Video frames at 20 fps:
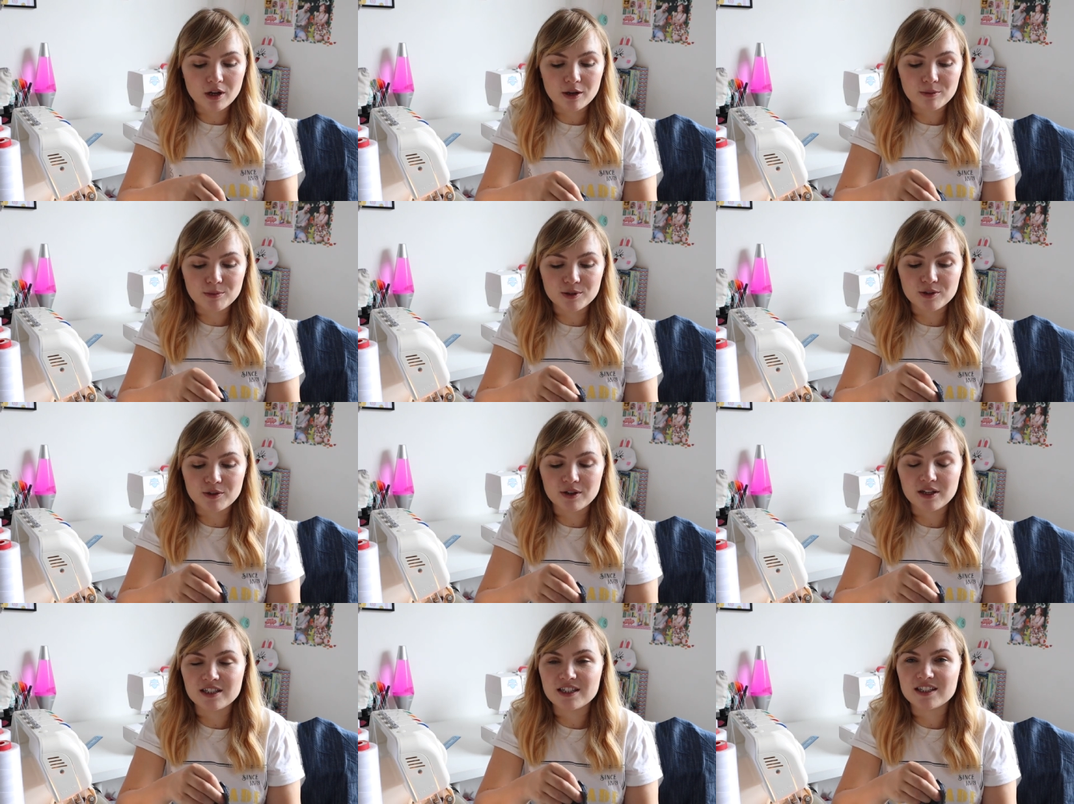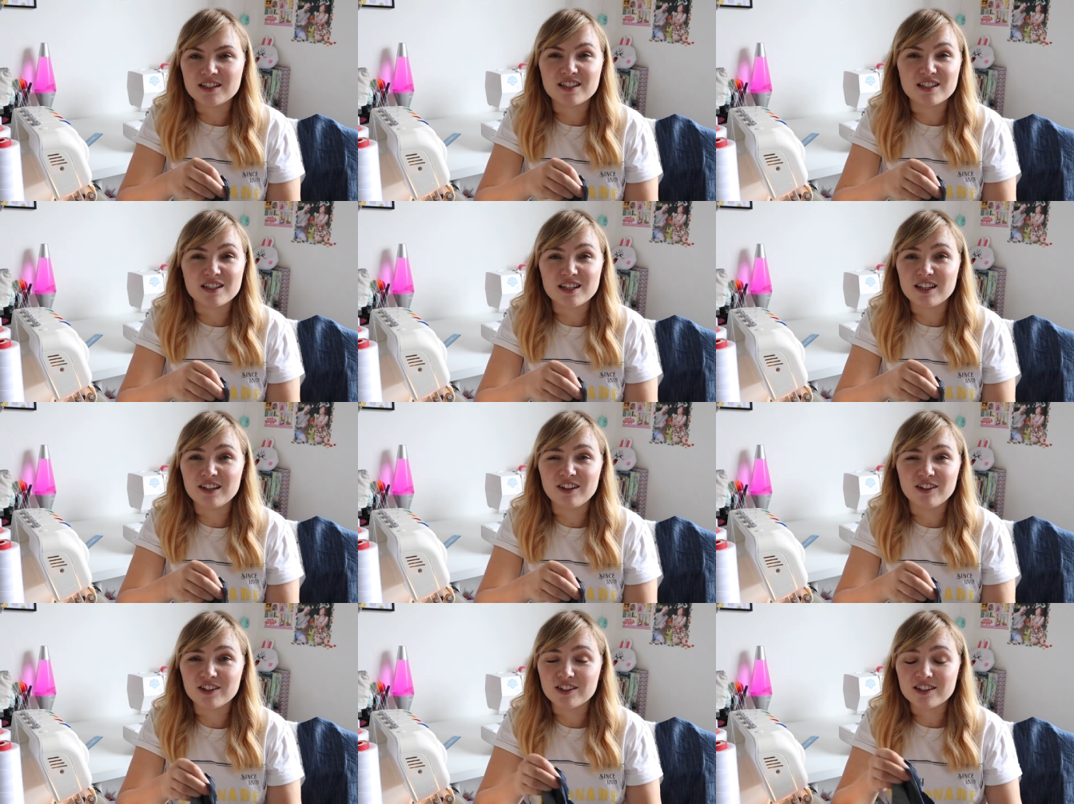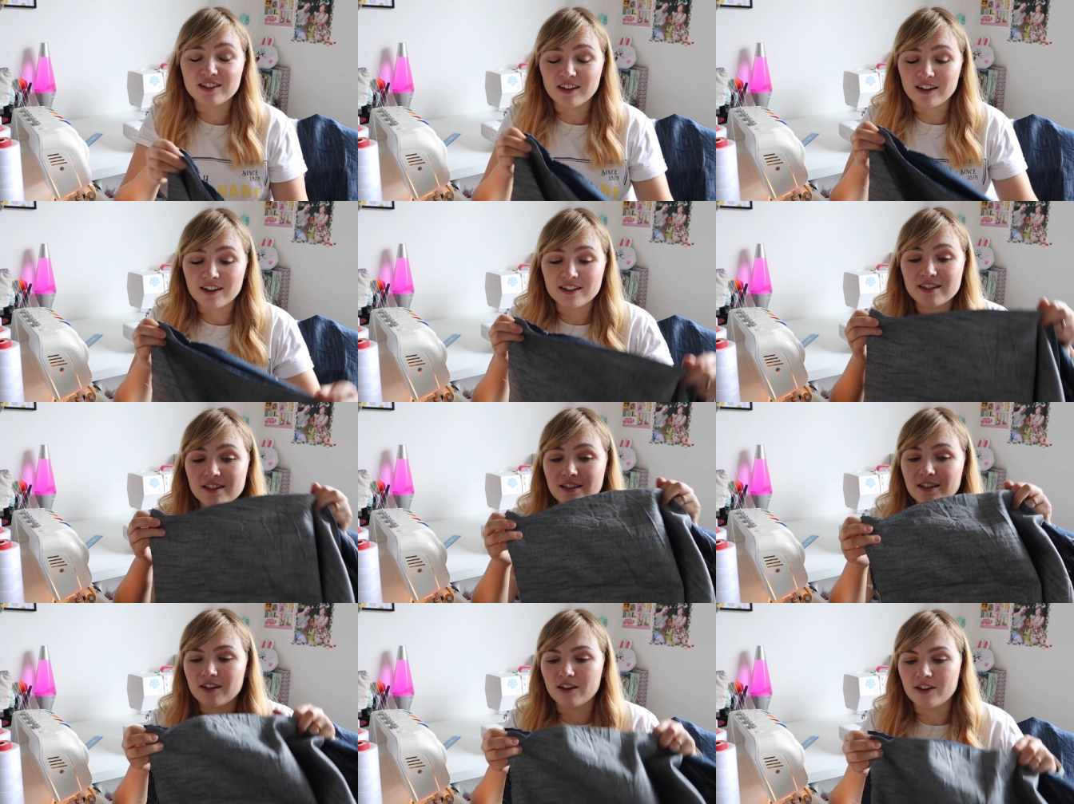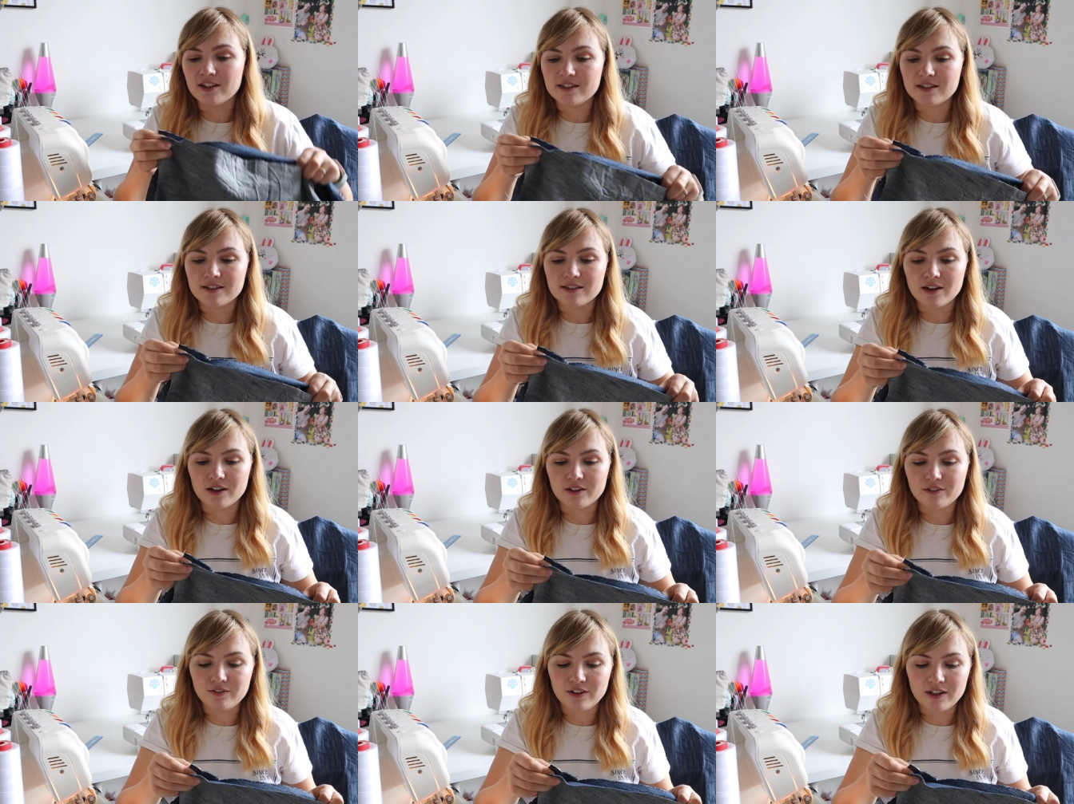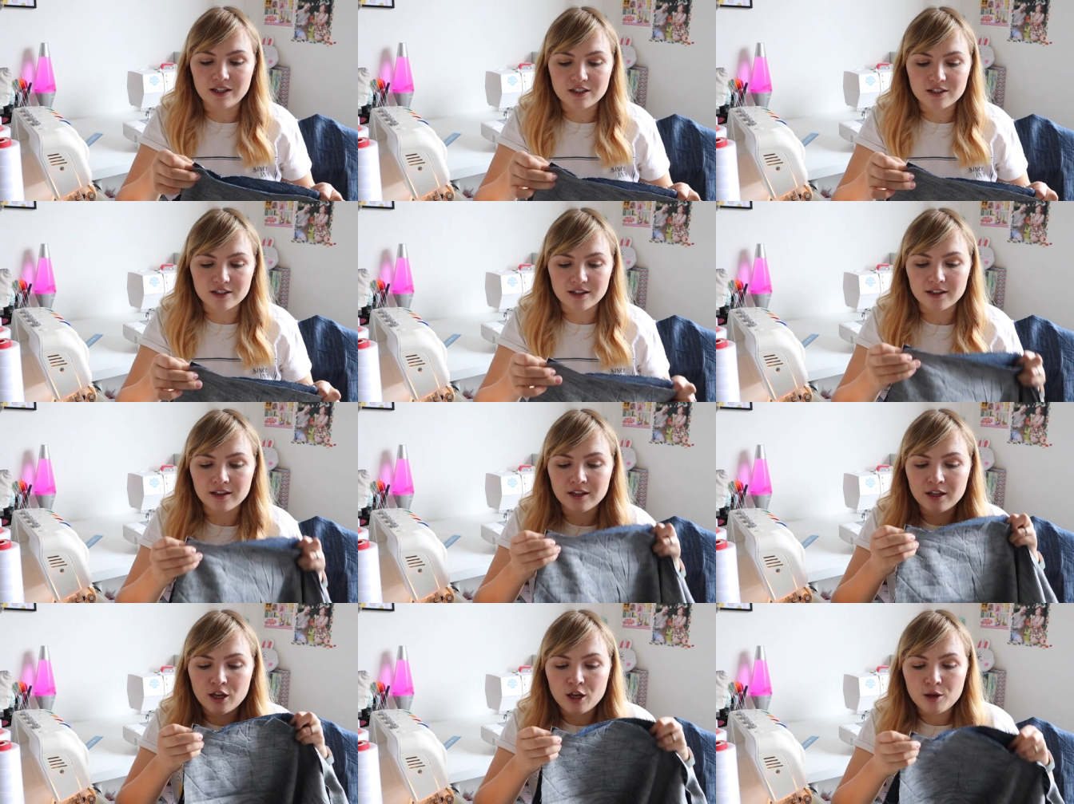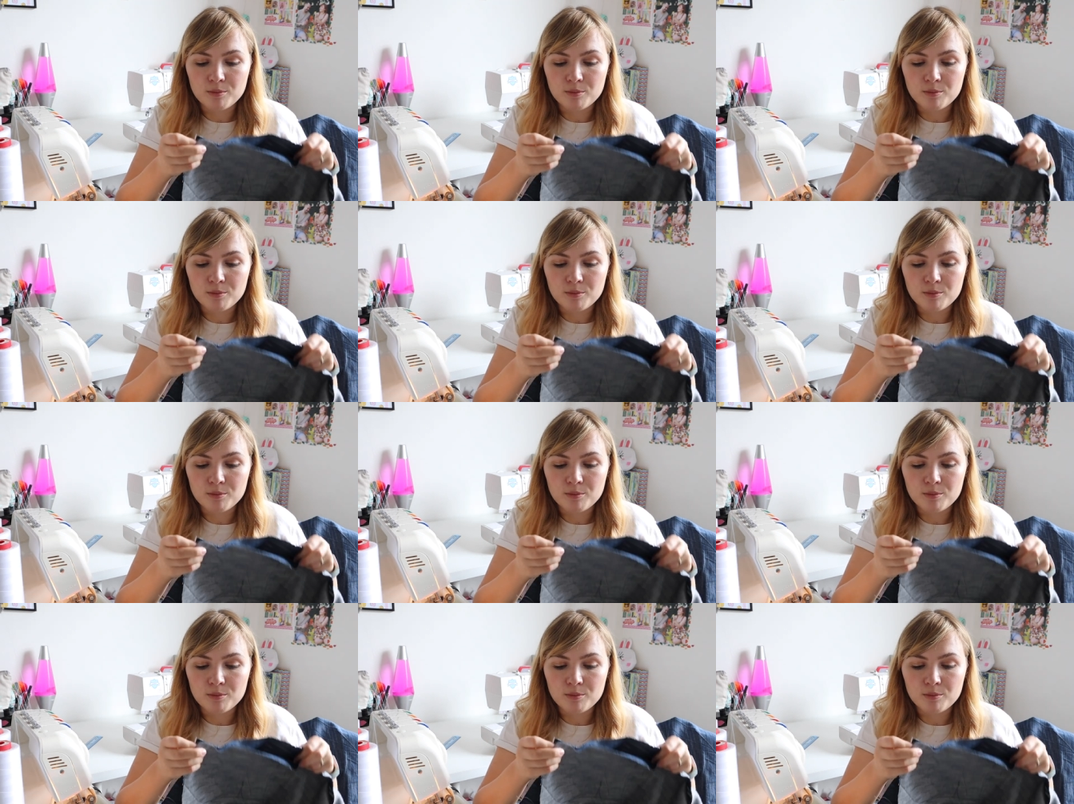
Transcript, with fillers: I'm doing it just because it looks nice, it's a nice design feature,